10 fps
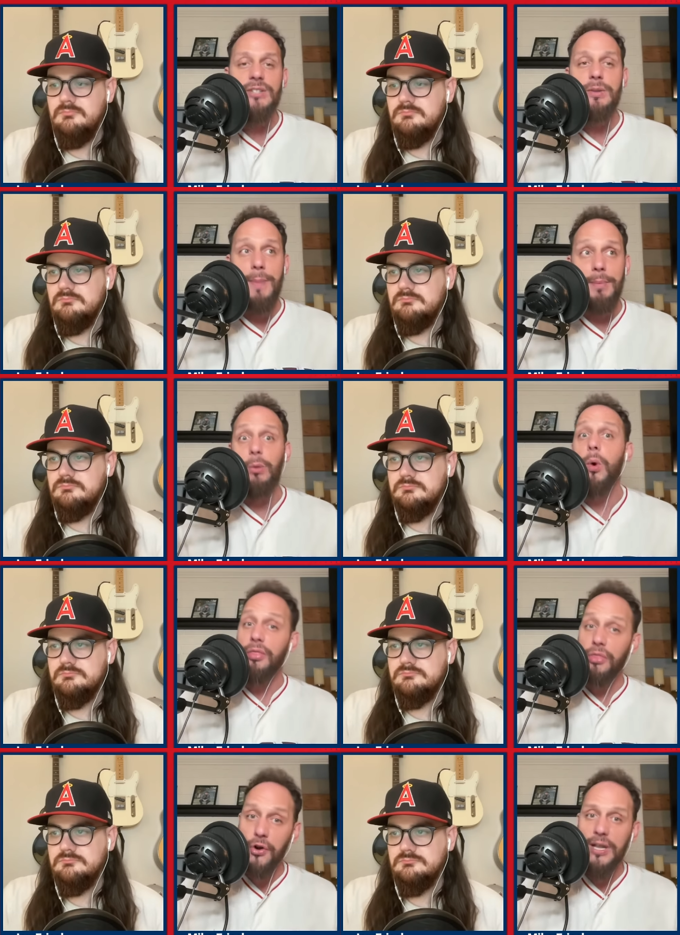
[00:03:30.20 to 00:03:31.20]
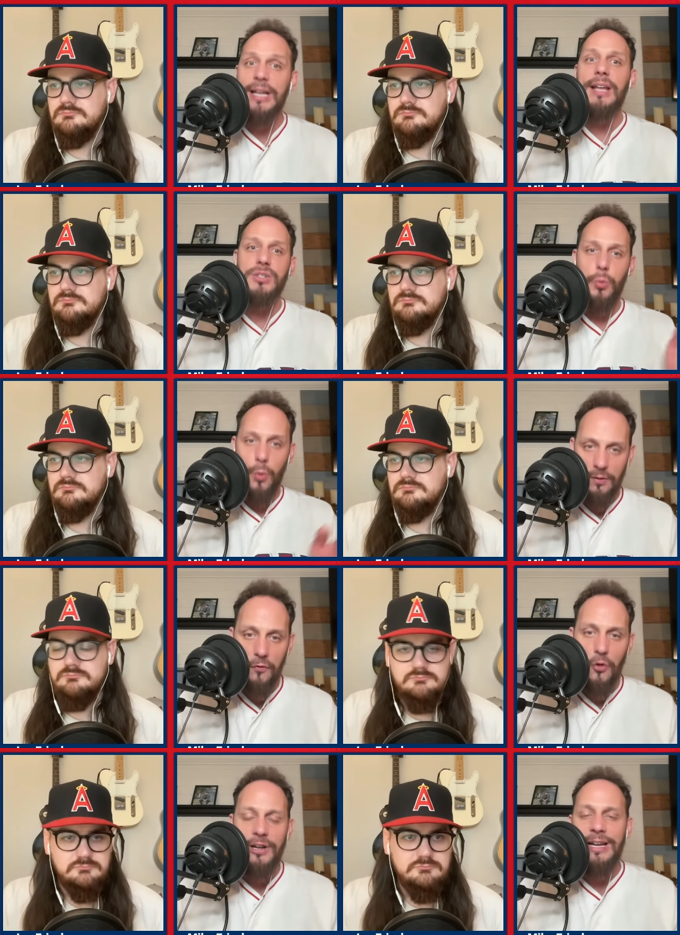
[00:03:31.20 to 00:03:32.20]
Speaker 1: to maybe 130, get to
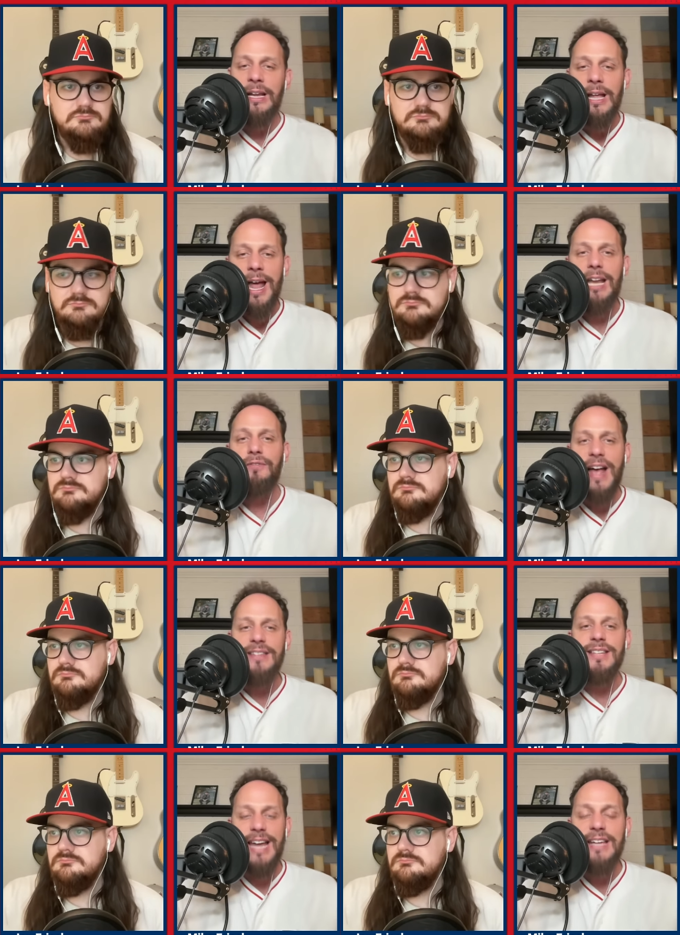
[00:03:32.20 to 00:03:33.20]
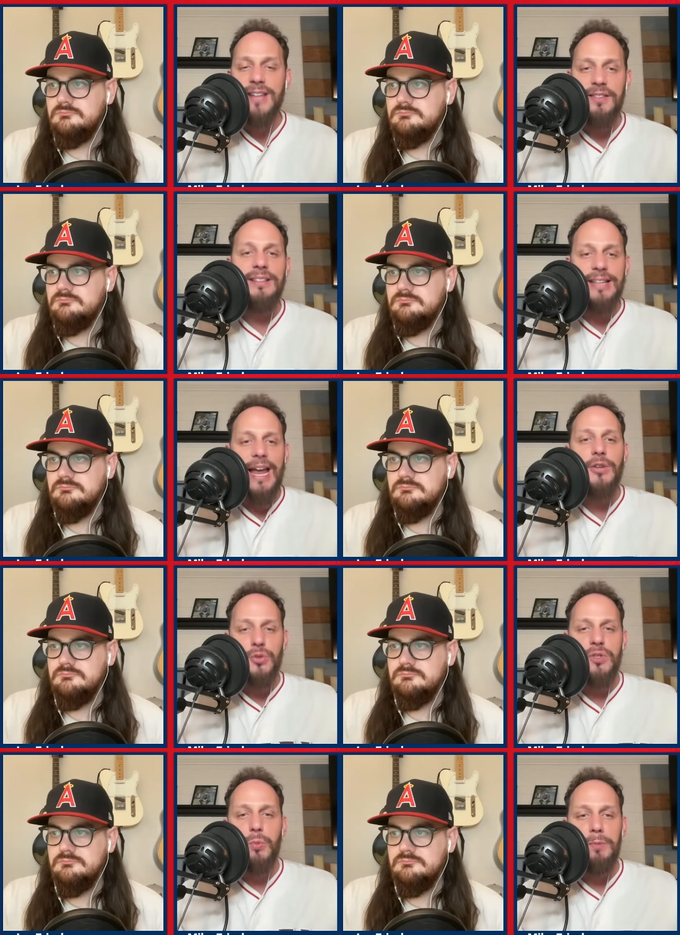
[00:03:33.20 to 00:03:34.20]
140. And if that's the case, I think the
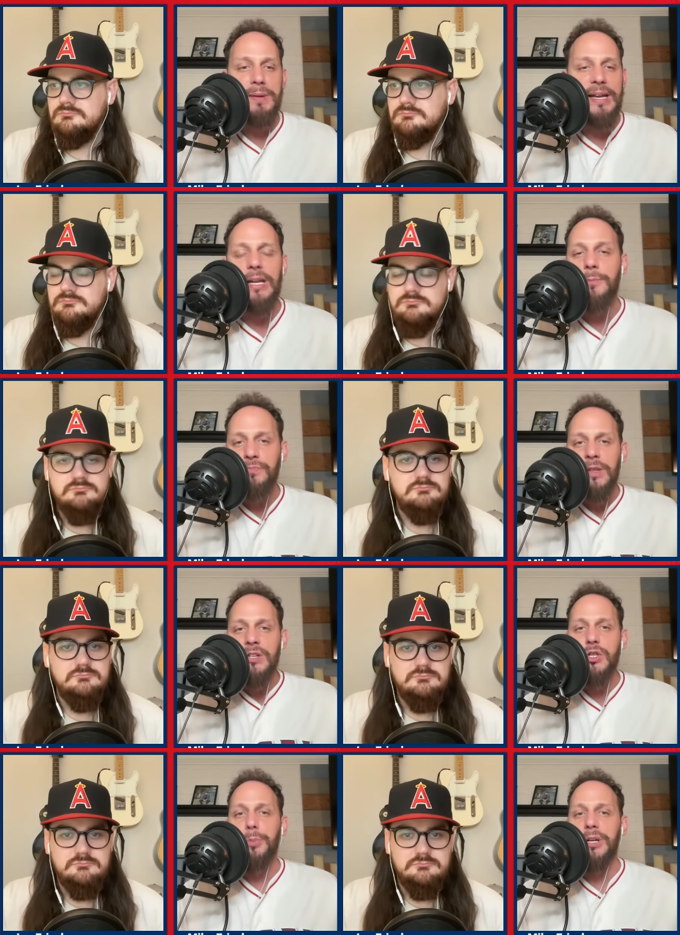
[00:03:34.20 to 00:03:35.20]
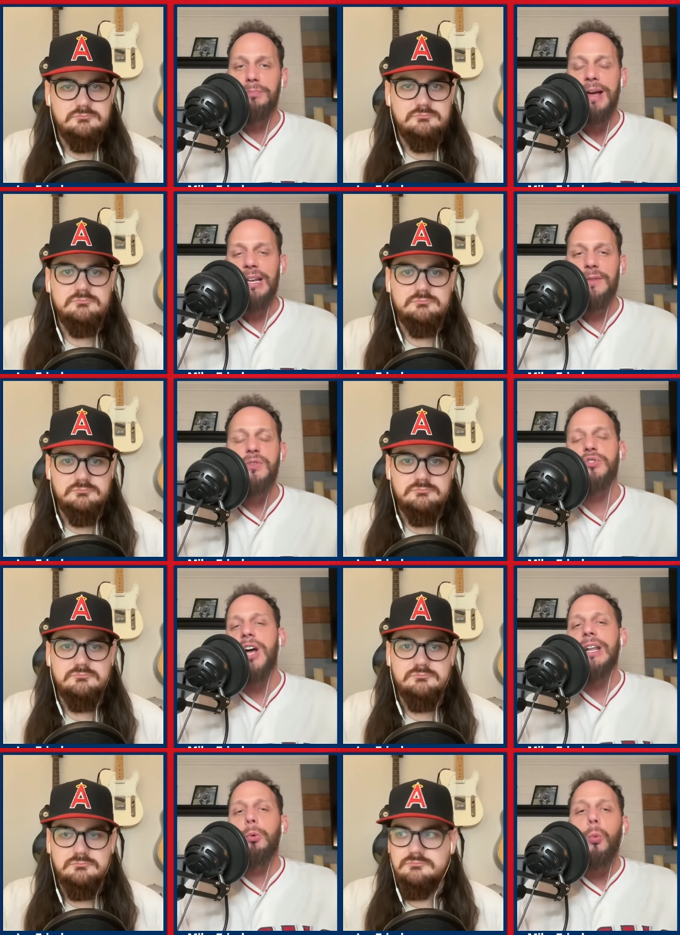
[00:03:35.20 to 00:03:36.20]
Angels would be super competitive. So,
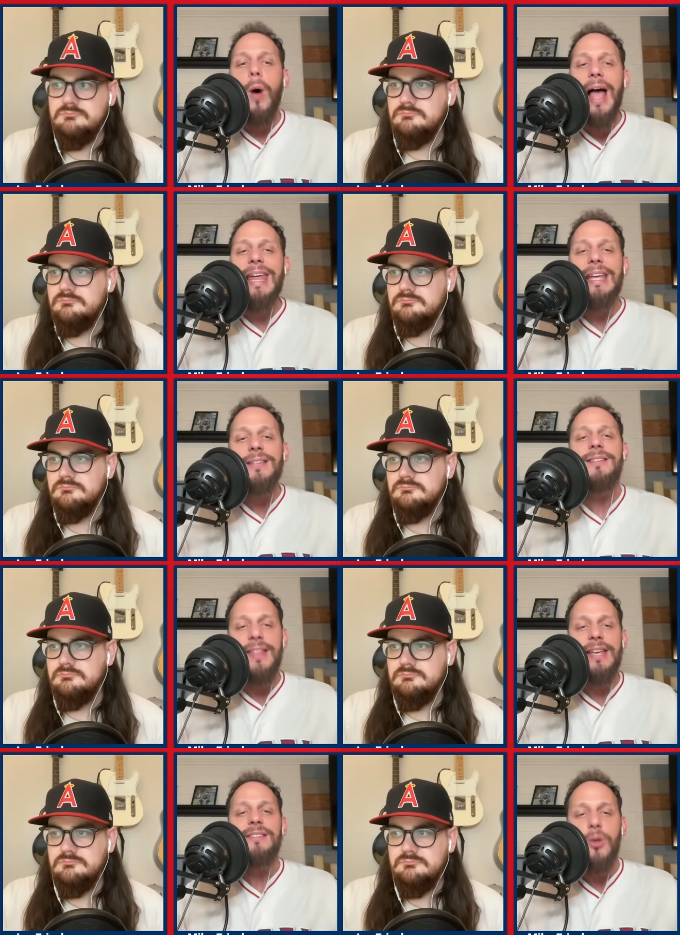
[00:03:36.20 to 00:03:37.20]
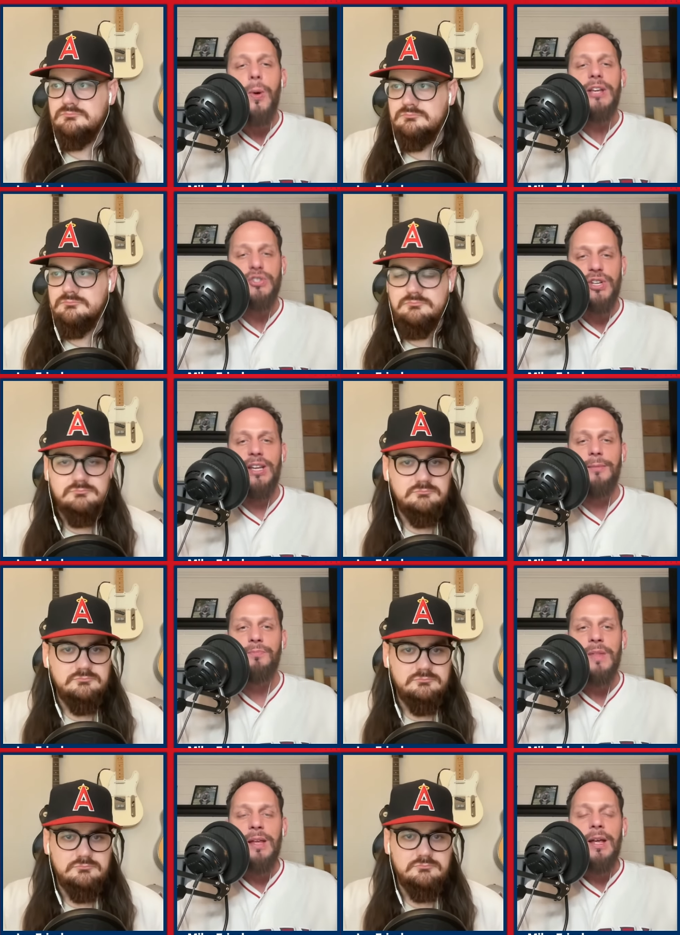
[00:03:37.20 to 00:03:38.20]
Johnny, why is this question?
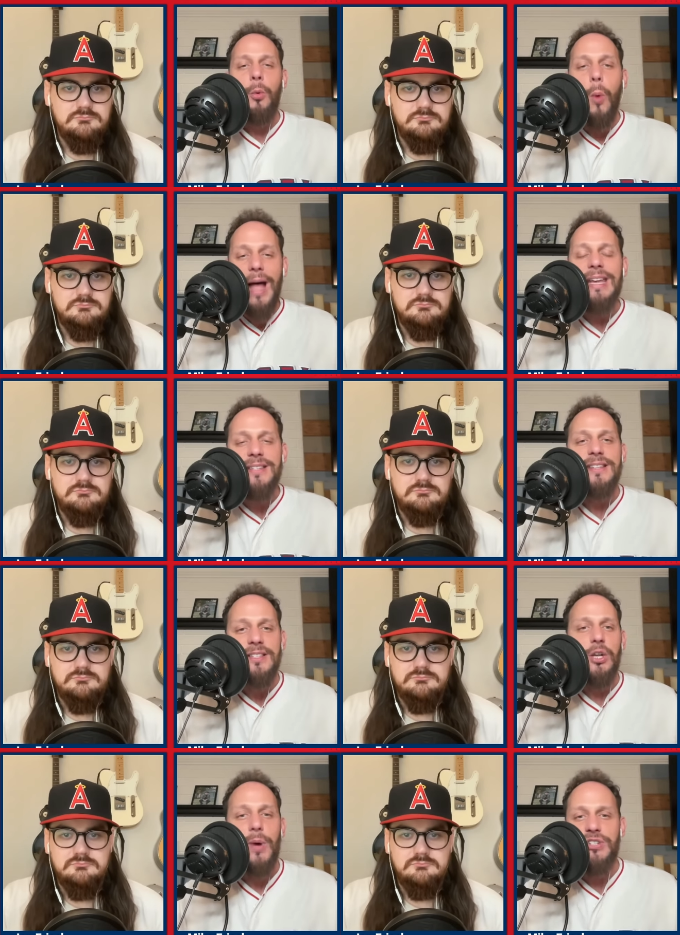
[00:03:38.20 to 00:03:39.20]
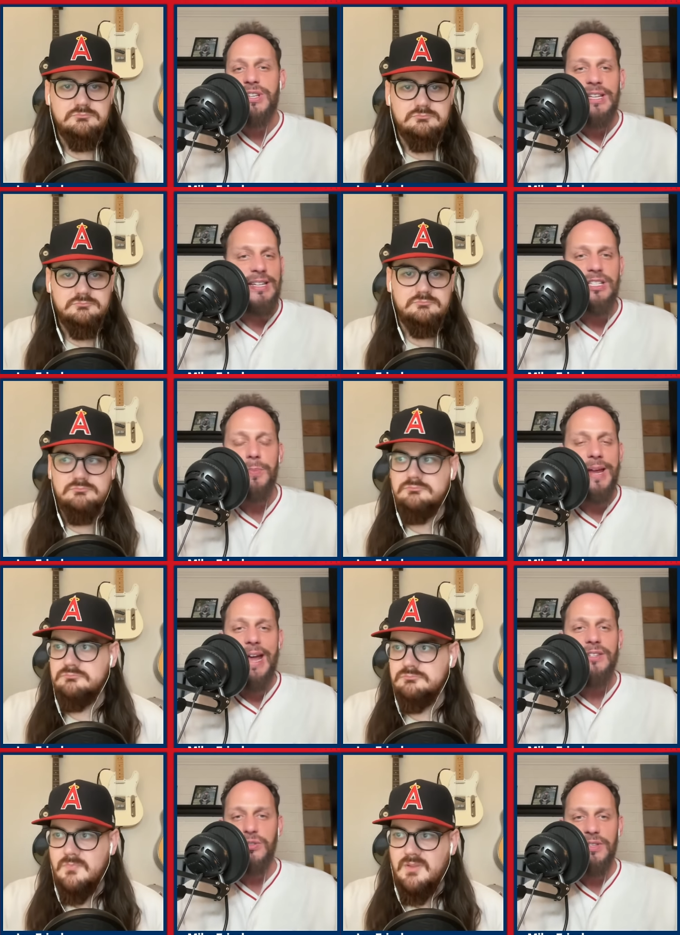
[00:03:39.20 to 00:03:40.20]
Why is this the question that needs to be
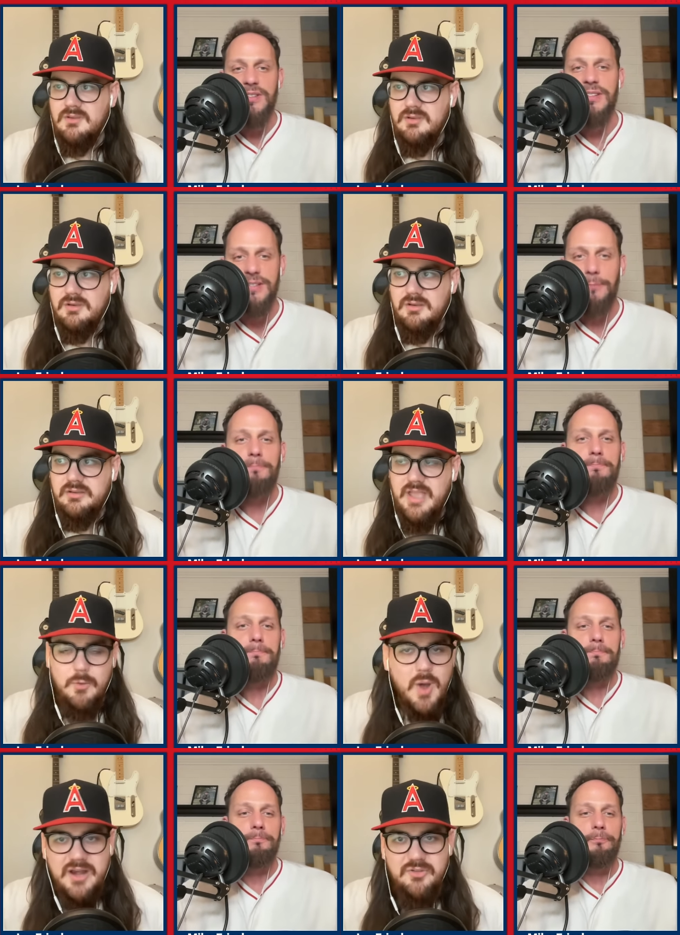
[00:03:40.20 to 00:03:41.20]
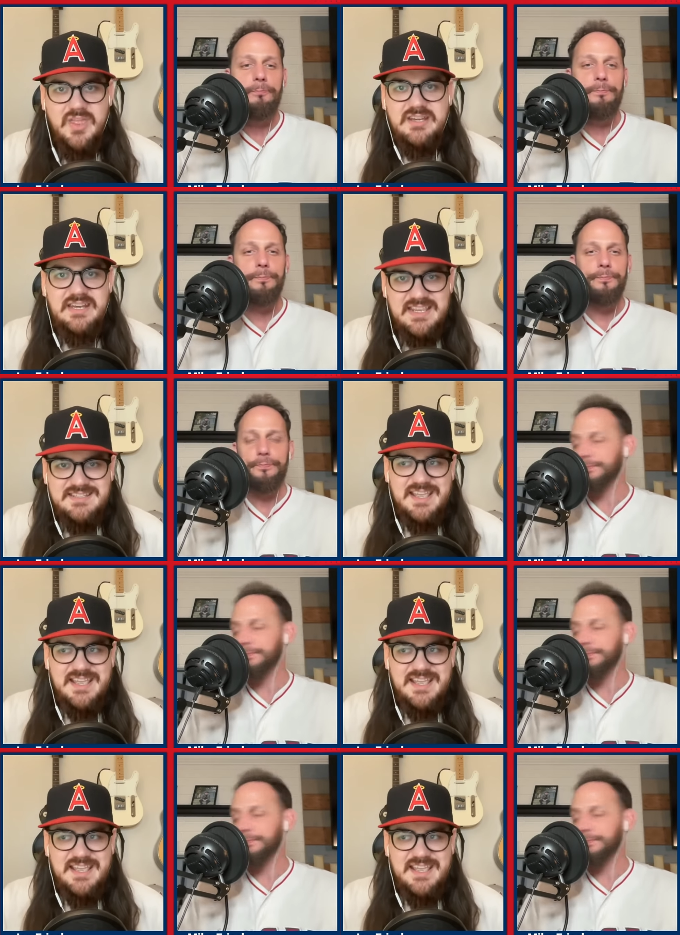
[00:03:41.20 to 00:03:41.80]
answered this season?
Speaker 2: Yeah. Why do they need to